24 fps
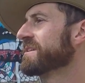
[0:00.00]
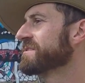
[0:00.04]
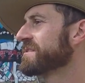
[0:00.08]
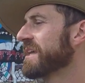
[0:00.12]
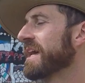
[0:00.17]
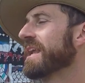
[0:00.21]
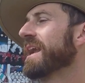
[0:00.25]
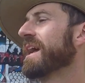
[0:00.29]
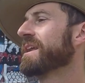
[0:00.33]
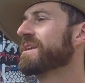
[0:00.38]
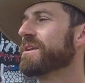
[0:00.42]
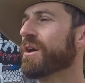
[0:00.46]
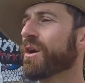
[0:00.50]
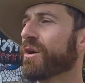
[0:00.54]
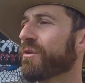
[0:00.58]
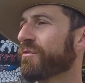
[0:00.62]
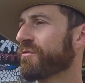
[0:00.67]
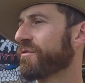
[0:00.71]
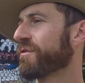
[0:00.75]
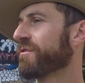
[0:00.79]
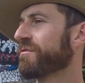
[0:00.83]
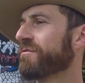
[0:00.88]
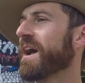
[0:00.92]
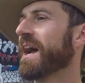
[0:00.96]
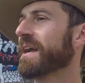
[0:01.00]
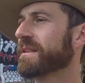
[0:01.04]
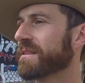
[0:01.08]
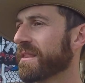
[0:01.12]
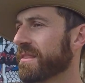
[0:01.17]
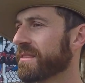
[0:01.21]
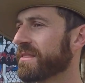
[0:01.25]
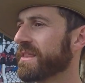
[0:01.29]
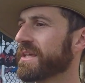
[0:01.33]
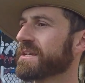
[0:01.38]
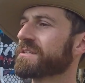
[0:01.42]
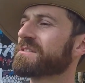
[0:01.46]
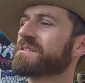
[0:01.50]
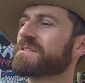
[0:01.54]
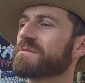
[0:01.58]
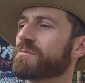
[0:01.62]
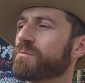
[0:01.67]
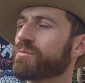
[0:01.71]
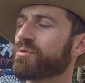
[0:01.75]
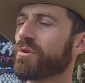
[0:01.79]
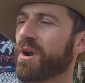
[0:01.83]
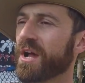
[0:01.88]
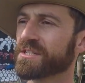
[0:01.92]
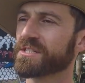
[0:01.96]
and I know for a fact that this
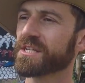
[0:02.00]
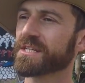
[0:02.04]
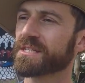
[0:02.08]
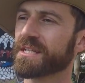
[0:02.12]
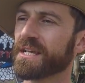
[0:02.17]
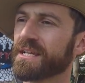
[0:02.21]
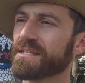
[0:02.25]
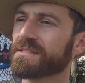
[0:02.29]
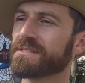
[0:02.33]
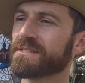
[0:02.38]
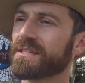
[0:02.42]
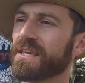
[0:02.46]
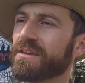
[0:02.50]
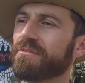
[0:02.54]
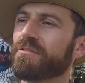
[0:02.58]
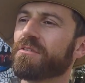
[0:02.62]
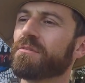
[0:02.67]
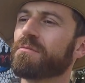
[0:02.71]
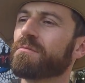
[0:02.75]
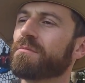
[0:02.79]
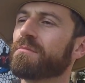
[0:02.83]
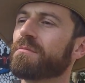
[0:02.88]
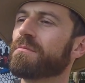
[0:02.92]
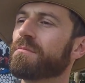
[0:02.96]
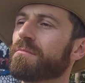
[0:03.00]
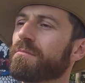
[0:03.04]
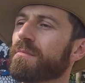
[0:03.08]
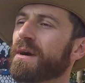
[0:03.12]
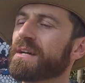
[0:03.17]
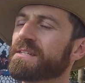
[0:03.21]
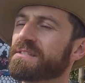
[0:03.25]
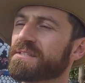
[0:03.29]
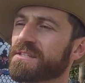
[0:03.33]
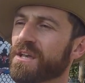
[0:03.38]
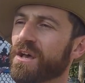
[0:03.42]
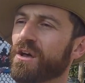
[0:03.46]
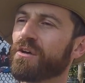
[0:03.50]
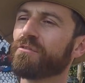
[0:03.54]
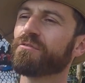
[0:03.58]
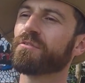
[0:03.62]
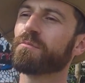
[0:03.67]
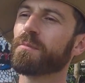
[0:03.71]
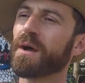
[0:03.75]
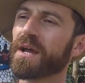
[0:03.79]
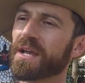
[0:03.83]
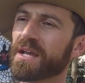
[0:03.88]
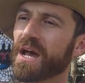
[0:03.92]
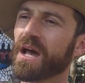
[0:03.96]
project has given myself and
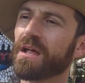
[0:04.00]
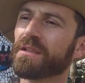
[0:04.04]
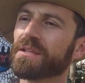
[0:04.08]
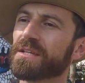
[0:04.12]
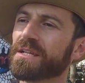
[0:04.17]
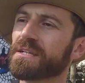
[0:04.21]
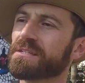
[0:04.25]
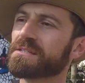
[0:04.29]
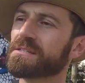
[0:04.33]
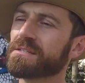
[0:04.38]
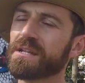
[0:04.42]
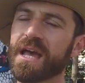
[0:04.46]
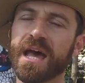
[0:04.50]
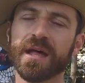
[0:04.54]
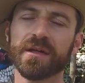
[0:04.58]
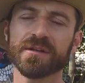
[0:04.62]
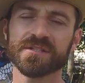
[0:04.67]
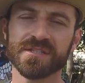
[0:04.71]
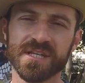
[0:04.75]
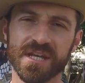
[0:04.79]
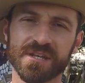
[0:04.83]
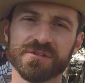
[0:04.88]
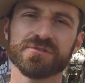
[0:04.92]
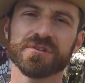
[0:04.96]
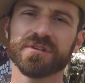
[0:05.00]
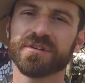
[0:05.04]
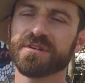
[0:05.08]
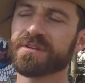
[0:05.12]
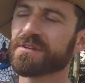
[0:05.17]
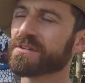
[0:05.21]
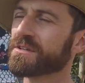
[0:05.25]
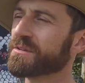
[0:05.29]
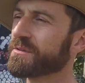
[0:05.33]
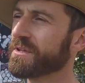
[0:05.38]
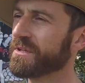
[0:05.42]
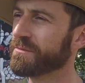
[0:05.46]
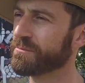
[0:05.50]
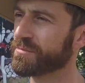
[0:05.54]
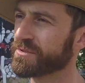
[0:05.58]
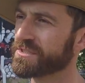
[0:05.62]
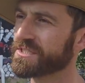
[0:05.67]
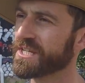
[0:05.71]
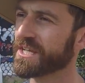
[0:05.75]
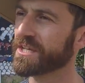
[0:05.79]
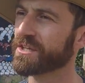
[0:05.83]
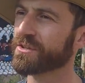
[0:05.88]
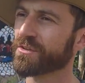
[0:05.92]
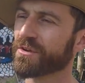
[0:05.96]
my colleagues and Alexandra in
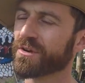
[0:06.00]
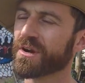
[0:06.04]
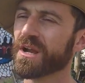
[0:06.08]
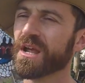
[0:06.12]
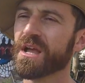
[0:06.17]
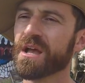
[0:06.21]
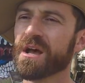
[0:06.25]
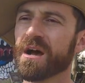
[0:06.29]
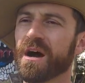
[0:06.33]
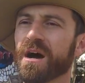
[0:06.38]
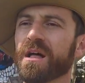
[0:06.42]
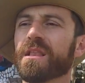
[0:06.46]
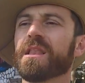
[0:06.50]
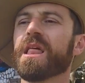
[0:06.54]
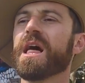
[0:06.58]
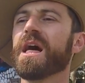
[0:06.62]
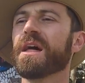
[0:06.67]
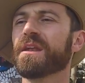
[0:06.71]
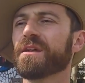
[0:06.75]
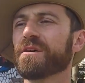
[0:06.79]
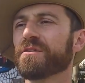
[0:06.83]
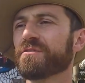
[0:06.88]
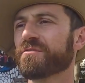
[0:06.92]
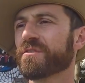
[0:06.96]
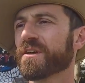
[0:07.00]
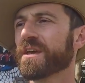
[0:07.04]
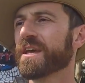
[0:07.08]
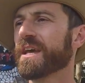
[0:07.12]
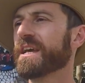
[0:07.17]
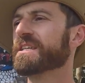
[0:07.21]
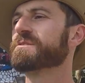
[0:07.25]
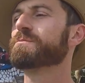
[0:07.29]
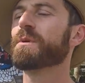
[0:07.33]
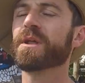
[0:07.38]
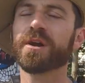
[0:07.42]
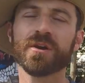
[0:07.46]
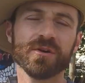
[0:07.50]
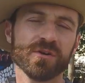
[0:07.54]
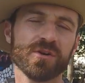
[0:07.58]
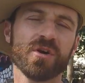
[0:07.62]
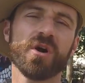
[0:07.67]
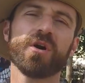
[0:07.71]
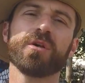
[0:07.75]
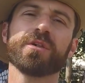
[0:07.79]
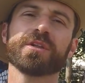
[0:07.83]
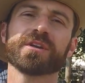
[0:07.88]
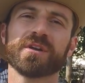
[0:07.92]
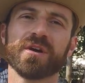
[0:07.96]
particular it's been our
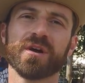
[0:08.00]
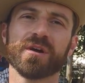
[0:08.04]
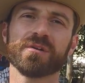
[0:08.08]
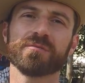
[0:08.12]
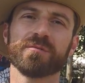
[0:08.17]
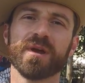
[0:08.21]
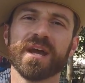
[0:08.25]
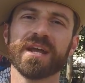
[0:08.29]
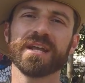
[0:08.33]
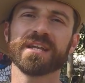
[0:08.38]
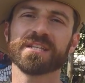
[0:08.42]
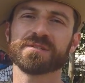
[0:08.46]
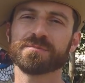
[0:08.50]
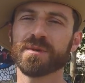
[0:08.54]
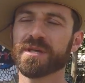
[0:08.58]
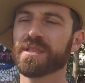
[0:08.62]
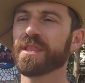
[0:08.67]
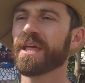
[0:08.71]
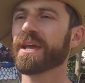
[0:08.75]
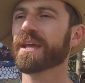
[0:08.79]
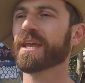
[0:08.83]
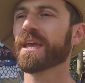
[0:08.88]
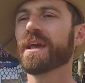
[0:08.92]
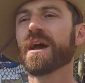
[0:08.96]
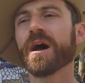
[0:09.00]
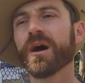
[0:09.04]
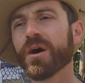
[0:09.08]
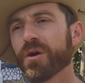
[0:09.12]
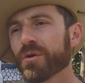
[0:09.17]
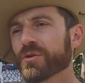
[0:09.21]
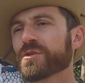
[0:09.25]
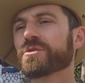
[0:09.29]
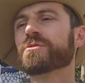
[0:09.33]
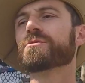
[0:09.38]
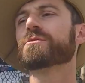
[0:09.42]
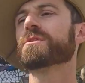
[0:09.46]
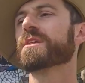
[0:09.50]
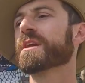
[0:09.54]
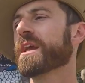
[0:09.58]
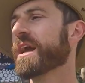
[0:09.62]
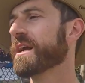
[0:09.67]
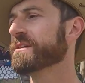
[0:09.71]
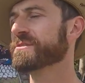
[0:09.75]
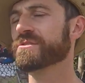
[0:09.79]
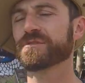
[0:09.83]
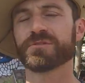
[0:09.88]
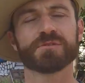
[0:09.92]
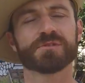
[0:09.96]
calling card, right? It's been like, oh, you're the
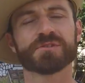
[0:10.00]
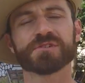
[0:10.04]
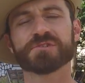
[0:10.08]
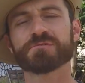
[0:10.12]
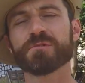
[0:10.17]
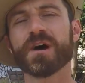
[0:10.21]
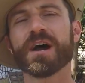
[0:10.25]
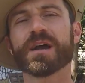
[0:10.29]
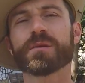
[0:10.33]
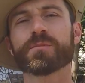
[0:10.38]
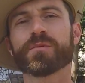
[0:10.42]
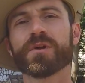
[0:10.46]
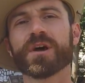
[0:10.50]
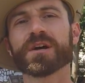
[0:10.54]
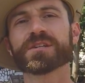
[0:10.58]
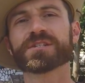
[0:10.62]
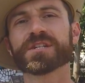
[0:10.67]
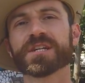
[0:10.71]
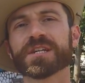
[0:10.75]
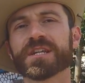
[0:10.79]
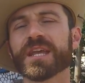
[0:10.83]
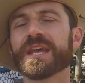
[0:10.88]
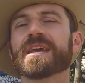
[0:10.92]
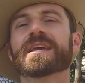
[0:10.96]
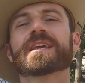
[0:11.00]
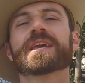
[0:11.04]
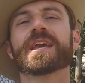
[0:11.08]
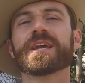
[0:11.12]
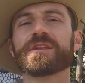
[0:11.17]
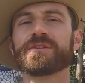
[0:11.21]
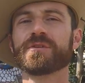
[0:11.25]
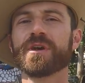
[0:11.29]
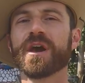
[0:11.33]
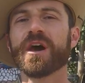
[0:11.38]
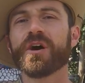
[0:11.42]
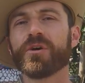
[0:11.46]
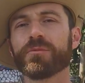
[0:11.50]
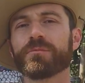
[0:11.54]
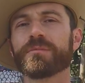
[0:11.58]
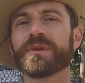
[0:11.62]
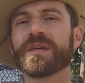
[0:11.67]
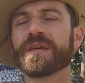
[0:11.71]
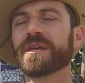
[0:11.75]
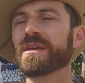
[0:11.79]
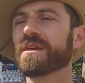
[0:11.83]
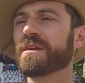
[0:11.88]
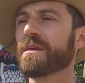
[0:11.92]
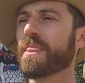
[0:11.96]
guys who do the Swag project. Can you help
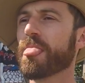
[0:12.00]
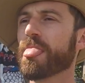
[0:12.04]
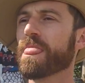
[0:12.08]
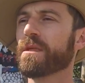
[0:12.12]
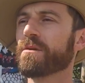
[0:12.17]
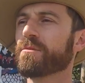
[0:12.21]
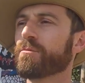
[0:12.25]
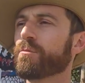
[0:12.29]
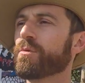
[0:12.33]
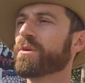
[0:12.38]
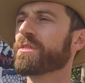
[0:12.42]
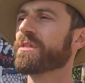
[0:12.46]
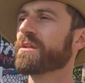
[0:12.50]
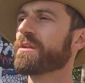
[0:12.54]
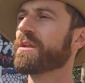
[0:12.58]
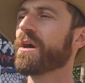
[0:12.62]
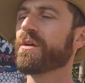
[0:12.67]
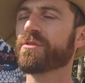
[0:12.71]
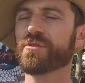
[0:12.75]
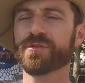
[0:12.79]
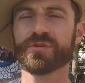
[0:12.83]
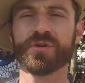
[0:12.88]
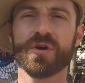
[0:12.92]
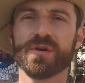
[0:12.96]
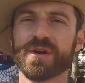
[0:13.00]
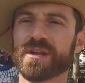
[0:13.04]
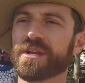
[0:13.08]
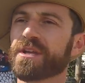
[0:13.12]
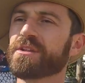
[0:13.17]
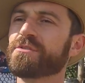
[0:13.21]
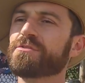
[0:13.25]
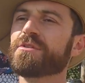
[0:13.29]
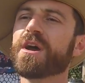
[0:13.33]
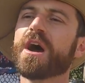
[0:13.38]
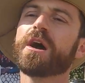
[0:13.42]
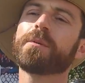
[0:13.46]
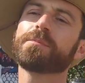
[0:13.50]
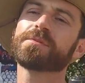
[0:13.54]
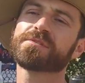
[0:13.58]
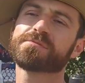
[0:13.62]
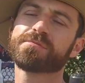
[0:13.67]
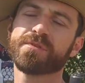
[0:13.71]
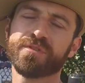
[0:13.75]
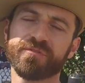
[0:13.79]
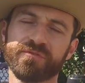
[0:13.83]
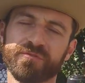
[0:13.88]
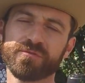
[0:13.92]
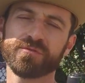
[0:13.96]
me with another garden? Can you help us
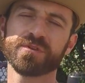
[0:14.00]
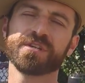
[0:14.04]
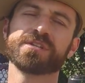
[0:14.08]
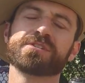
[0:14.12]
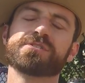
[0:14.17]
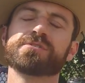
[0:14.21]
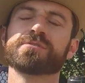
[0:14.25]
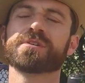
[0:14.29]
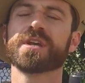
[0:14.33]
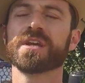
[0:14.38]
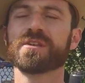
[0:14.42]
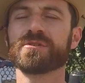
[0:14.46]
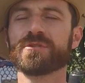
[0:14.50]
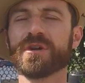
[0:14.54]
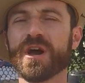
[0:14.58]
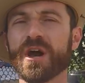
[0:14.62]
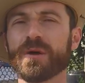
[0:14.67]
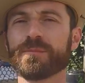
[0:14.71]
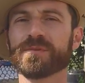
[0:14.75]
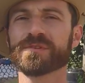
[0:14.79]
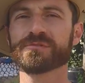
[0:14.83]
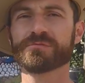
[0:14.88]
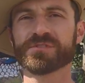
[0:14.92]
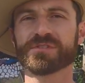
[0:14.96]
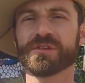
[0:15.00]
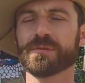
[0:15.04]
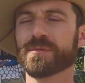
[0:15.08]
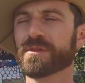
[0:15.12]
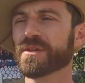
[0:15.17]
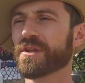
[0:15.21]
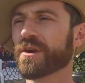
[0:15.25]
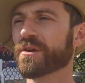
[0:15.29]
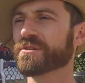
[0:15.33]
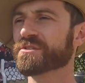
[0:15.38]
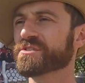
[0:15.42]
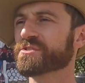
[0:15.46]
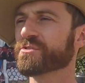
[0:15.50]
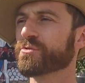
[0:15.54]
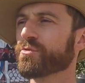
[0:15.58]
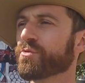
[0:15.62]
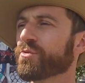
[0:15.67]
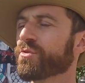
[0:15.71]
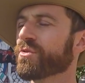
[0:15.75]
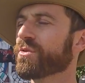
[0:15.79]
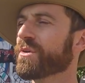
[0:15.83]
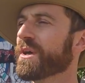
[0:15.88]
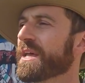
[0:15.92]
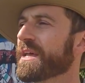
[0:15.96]
with a food issue? Can you help us with something in our
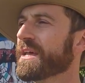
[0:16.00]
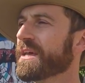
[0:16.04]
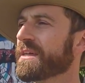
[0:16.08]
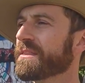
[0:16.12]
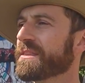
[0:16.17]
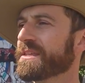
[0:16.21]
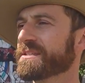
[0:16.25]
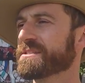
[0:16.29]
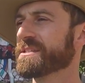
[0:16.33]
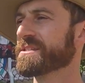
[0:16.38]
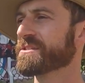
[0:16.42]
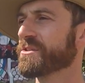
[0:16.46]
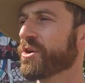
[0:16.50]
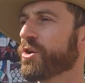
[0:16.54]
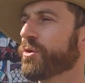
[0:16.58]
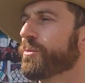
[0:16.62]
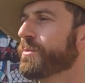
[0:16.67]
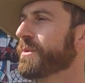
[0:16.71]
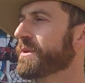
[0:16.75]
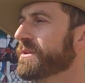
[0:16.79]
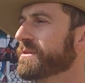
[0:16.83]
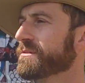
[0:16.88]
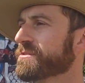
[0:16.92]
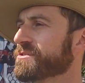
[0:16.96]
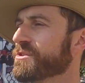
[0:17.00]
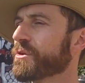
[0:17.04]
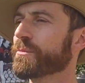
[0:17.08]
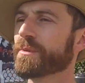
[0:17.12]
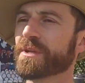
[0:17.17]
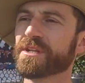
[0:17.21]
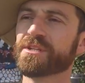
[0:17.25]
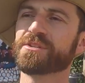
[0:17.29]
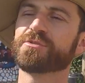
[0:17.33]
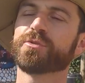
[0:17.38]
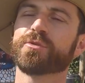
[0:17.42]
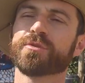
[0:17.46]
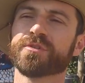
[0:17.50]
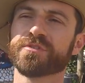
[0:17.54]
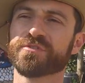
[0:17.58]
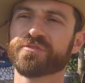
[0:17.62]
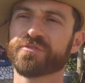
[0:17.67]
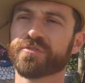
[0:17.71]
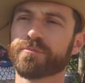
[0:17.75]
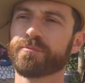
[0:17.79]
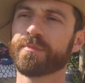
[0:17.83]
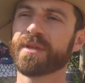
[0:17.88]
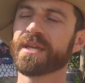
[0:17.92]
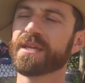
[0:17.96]
school? This has opened so many doors
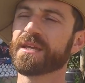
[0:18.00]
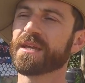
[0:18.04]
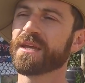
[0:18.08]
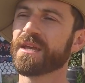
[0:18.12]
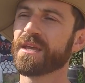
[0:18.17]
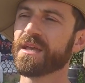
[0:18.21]
for me.